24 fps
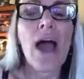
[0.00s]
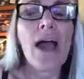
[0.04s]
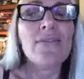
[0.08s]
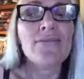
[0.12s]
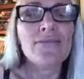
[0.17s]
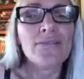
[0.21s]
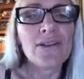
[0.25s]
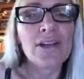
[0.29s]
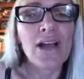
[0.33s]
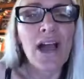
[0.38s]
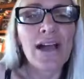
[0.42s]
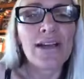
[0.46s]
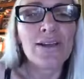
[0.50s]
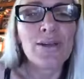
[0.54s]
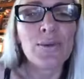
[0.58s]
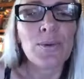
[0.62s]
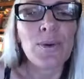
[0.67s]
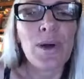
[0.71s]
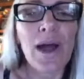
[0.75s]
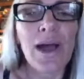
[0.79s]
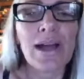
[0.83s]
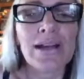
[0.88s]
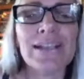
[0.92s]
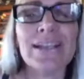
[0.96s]
forgot you
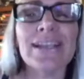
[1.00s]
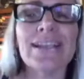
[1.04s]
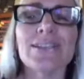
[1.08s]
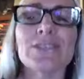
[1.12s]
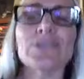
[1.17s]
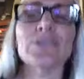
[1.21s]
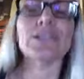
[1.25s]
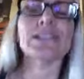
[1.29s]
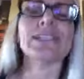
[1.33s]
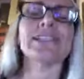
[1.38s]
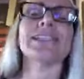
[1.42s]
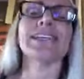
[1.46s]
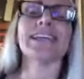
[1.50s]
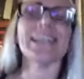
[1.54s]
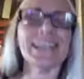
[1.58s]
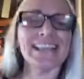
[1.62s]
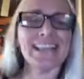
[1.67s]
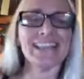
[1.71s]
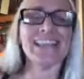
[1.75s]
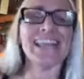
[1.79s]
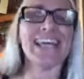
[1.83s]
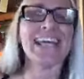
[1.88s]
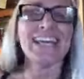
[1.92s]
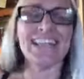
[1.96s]
were on here, Trista.
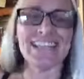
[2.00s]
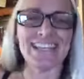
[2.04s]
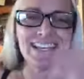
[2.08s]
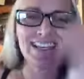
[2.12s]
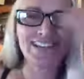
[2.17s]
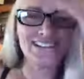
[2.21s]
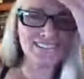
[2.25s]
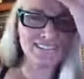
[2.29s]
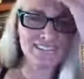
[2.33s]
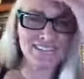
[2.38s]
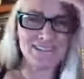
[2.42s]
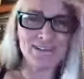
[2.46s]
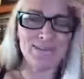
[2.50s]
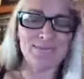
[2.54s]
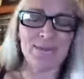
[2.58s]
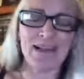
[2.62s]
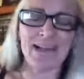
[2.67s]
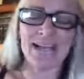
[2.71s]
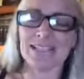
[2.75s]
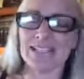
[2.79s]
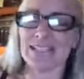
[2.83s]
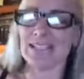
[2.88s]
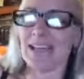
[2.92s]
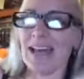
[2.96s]
Thank you so
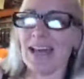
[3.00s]
much.